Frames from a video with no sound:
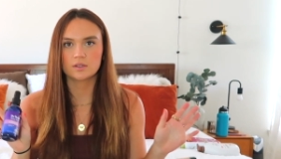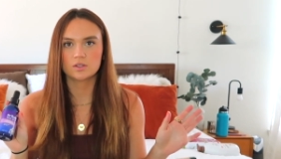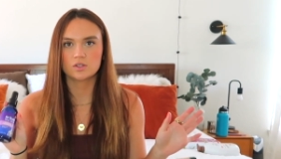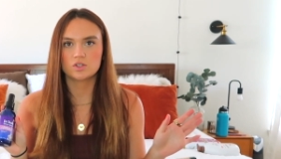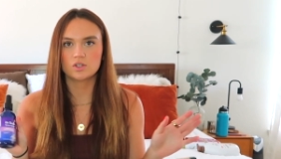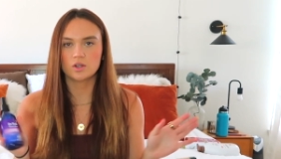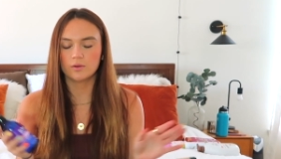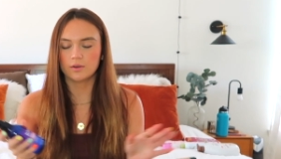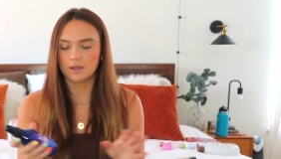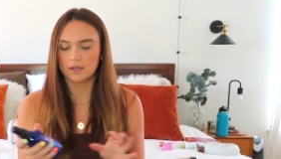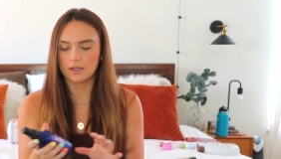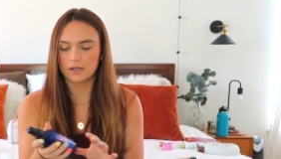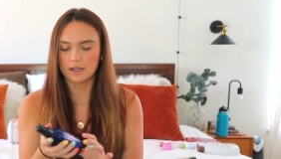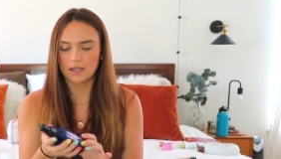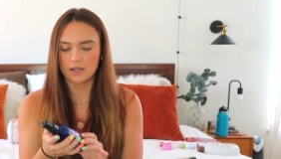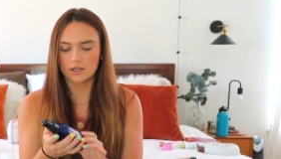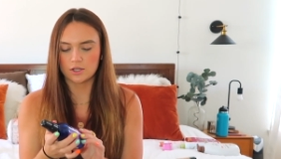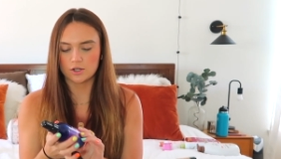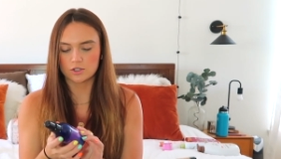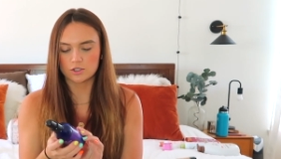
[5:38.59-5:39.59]
so good
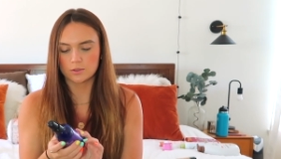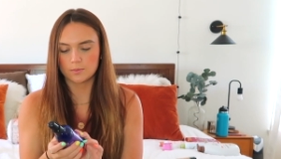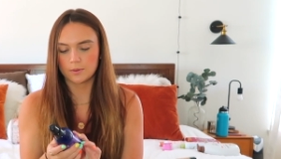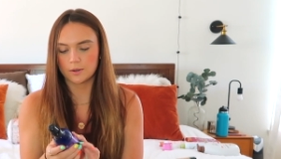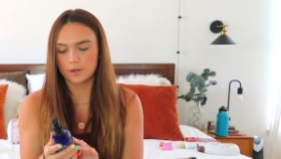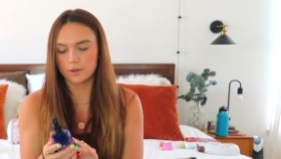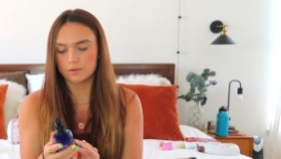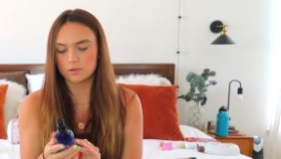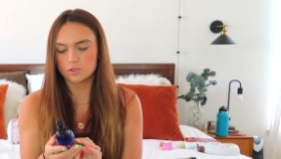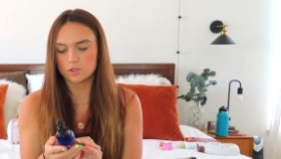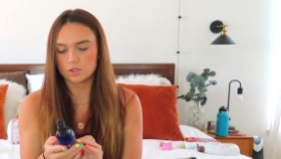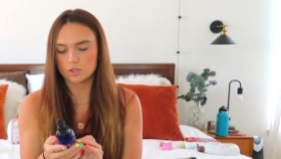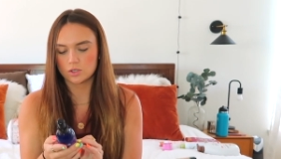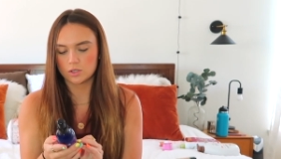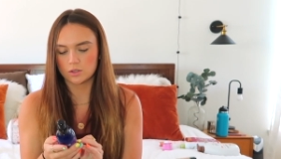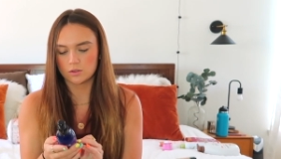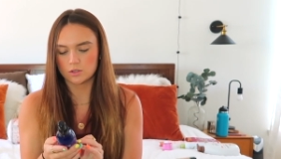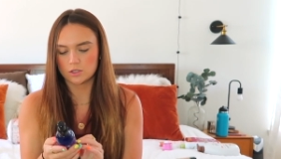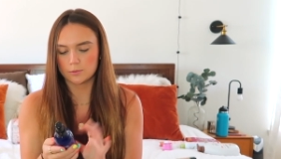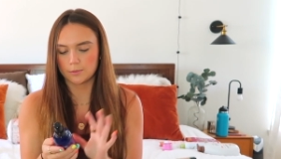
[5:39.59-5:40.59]
and you're supposed
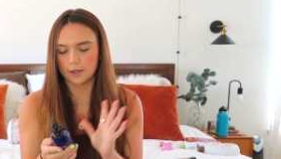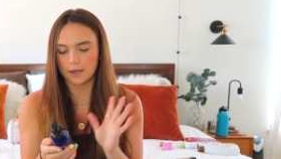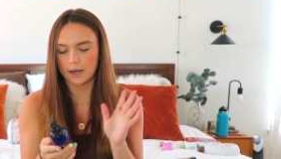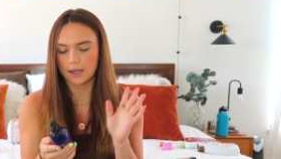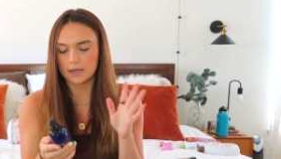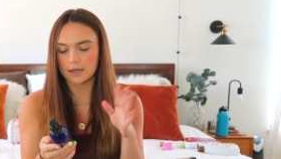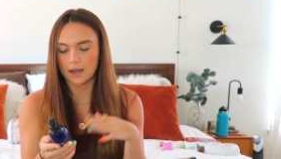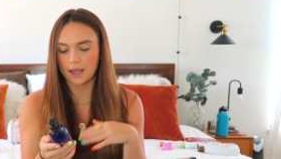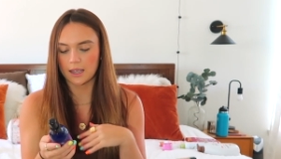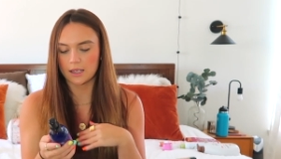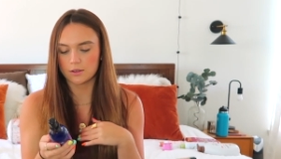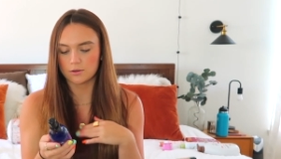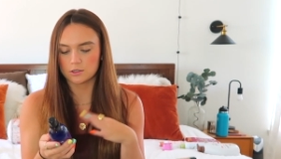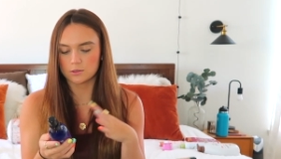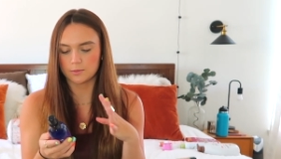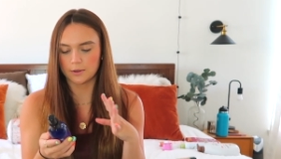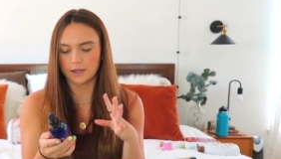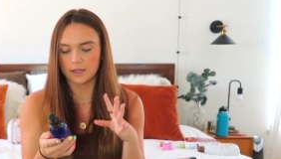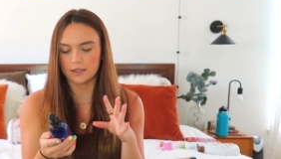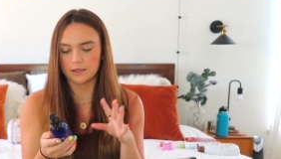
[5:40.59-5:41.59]
to spray it at night you
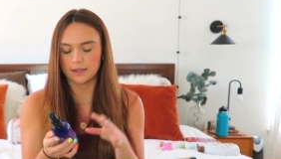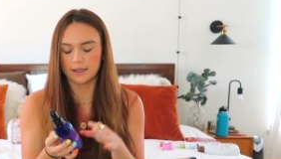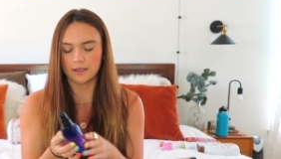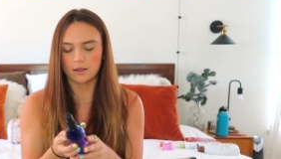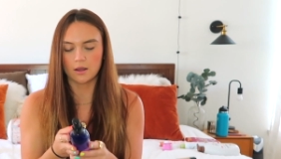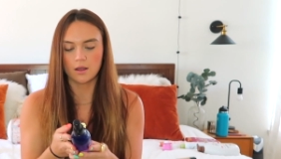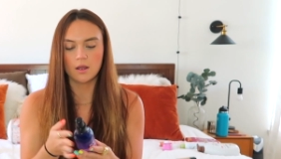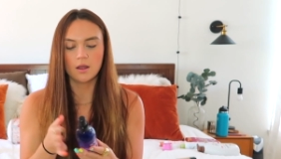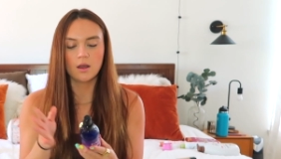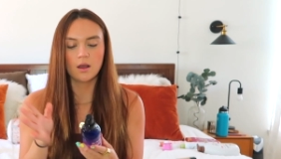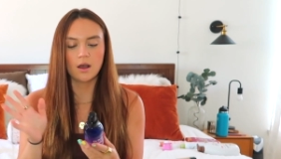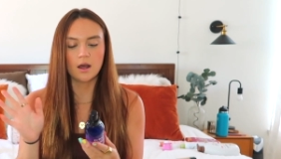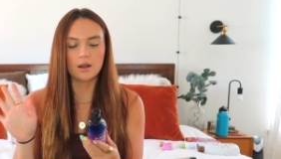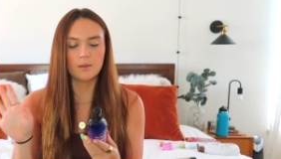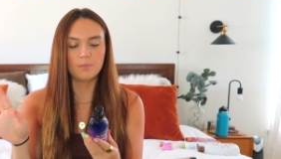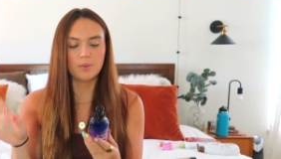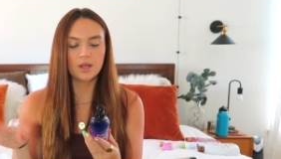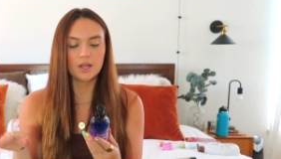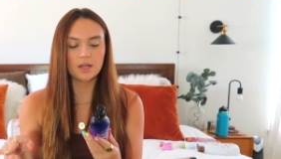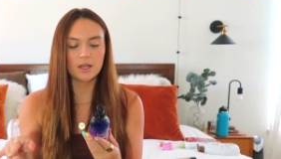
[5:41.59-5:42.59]
spray it like on
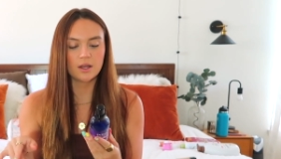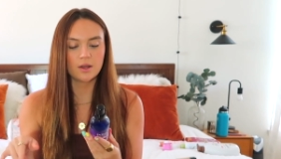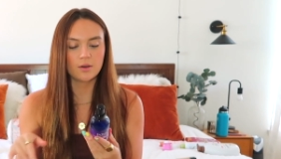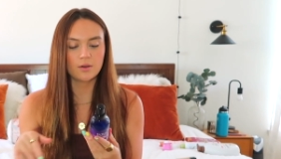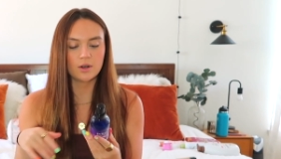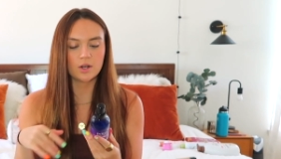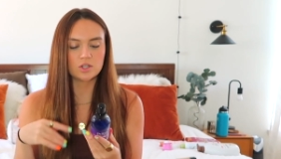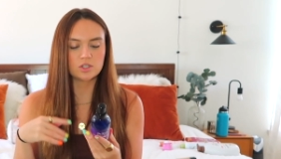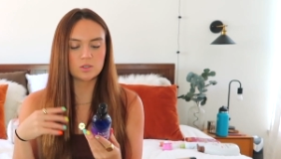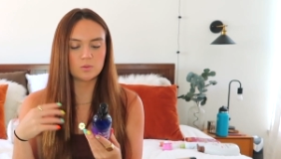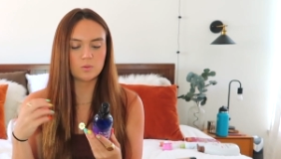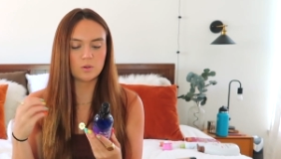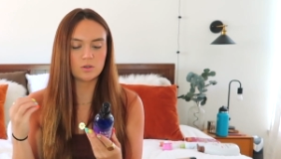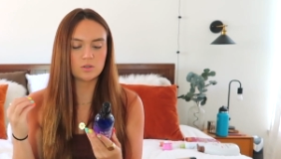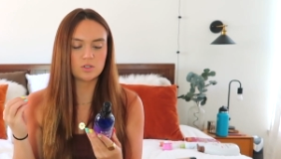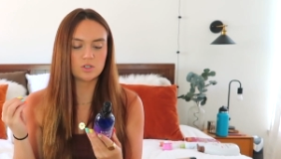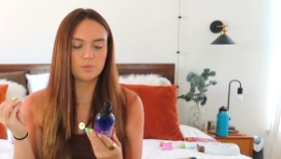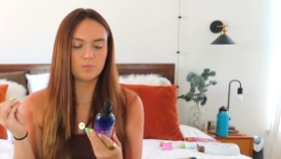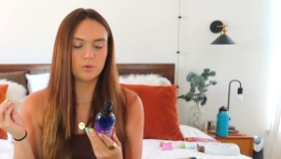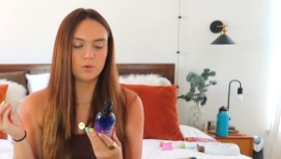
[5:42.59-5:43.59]
a pillow and it's
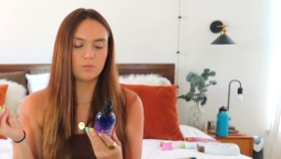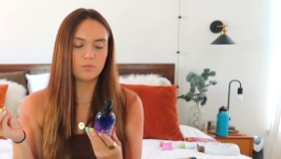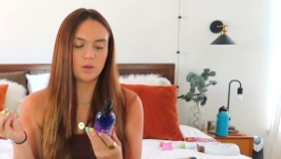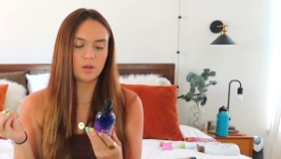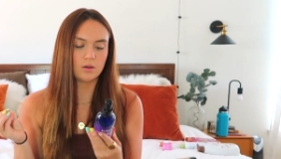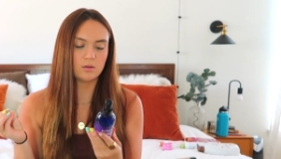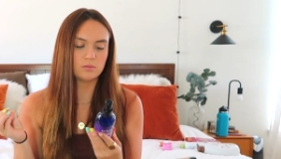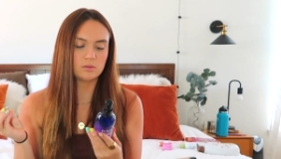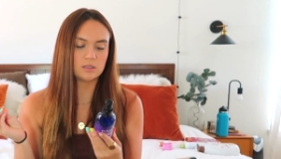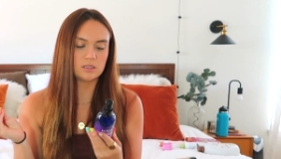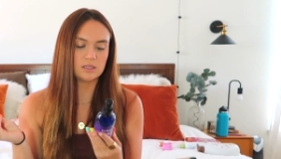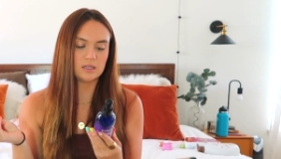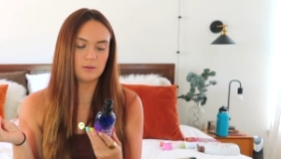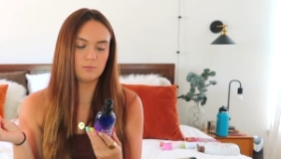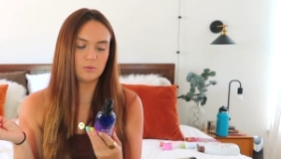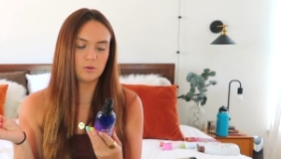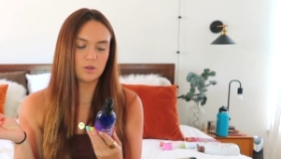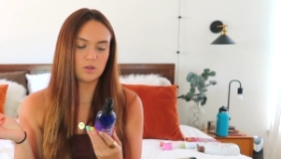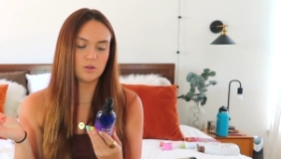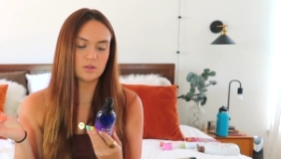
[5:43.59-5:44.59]
supposed to promote
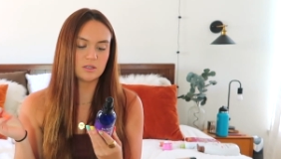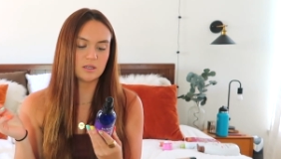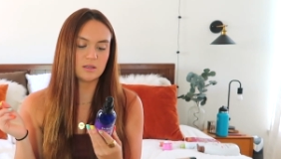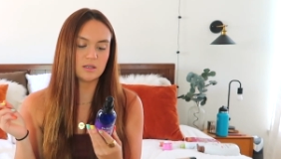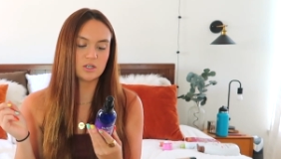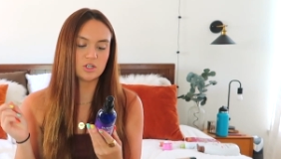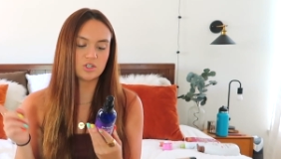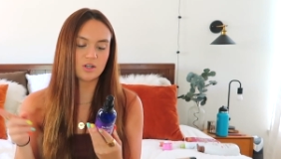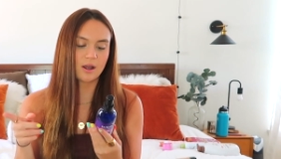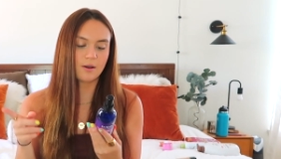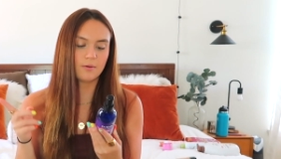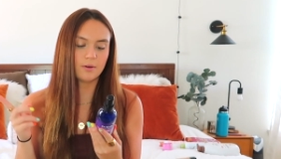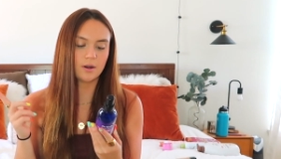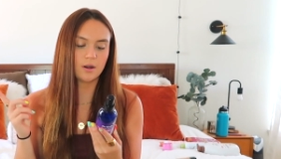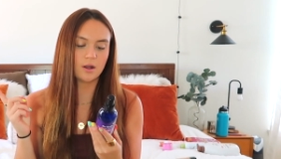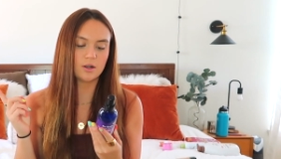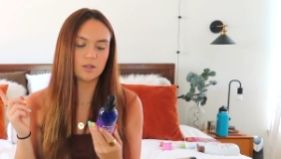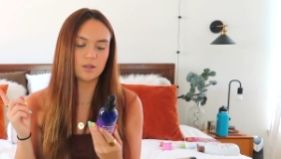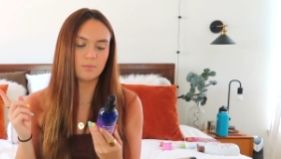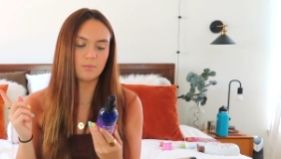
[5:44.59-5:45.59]
sleep you can use it in the
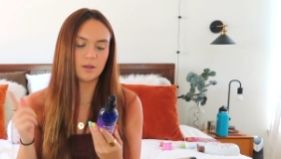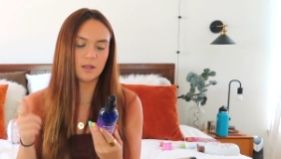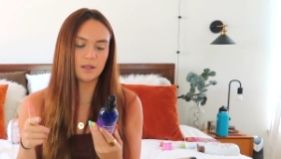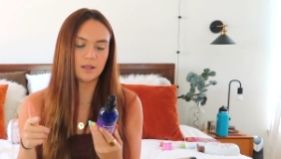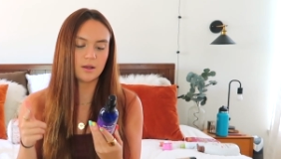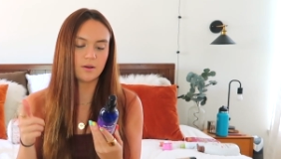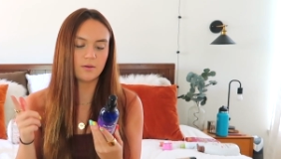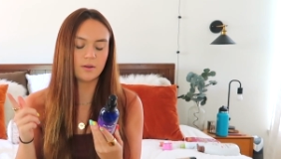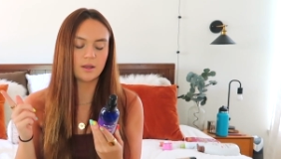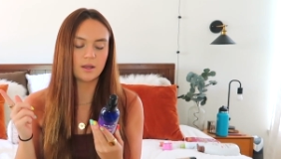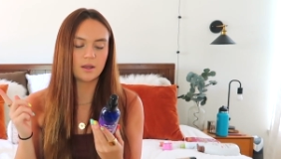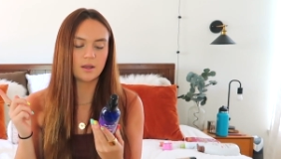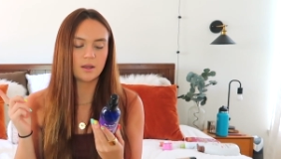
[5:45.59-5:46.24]
shower on the pillow